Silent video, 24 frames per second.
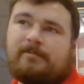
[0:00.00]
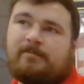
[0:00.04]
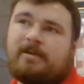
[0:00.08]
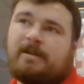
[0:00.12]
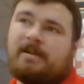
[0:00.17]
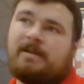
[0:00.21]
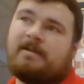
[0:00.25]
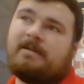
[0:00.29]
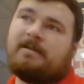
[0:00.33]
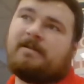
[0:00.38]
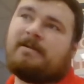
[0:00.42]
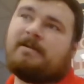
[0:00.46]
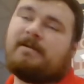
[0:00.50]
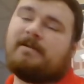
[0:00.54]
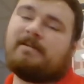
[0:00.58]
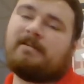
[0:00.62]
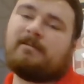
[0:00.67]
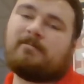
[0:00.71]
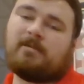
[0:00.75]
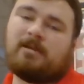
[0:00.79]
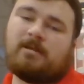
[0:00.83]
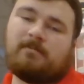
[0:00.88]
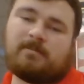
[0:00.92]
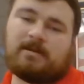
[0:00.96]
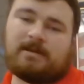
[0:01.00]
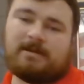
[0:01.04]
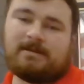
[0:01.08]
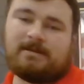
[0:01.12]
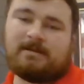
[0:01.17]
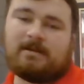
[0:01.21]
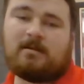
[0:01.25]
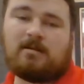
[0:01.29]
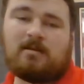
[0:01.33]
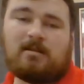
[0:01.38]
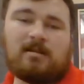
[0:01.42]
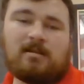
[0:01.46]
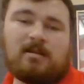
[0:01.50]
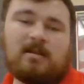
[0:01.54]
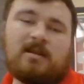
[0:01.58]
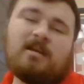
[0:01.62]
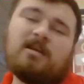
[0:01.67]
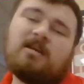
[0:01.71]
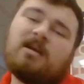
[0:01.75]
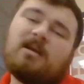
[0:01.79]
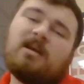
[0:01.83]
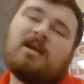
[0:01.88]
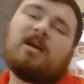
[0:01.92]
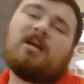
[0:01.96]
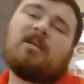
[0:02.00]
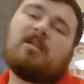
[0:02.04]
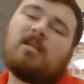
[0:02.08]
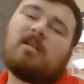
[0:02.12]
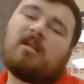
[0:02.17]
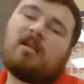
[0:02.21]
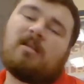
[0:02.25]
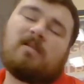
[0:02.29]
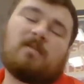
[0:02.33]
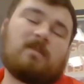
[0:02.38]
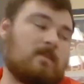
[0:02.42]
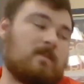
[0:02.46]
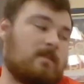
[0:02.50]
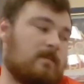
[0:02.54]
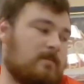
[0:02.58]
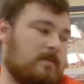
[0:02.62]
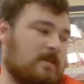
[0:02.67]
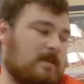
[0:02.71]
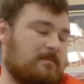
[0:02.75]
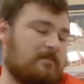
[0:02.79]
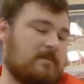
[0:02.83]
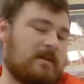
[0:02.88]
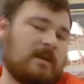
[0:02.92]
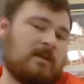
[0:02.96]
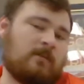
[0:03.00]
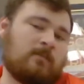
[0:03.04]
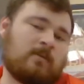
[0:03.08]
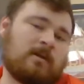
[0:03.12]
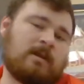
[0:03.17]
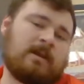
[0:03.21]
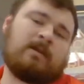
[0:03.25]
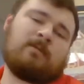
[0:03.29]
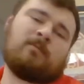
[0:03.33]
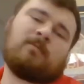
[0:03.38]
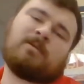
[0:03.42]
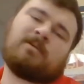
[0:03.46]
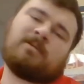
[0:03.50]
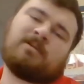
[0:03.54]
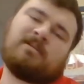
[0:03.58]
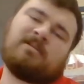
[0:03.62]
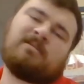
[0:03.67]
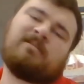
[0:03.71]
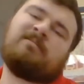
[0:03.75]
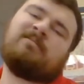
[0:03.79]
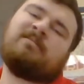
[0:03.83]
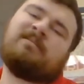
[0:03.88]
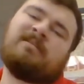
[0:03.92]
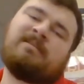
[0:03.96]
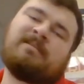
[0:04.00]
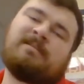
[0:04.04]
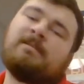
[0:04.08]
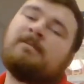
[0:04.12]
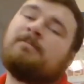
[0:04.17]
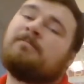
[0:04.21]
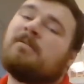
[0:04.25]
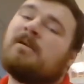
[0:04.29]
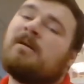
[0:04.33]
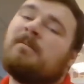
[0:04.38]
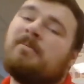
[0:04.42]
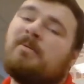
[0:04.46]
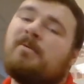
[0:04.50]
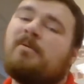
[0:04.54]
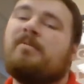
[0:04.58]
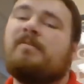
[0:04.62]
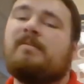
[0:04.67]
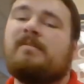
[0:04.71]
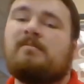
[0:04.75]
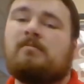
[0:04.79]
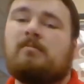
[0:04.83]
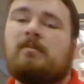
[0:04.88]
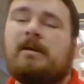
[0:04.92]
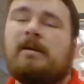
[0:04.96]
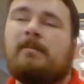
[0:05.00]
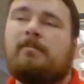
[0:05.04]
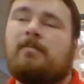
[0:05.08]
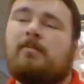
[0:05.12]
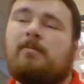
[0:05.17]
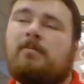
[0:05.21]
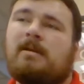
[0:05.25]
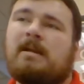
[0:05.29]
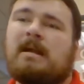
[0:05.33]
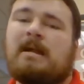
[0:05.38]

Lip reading: band hall, in the main band hall. The main way we're going to do this is probably on this whiteboard.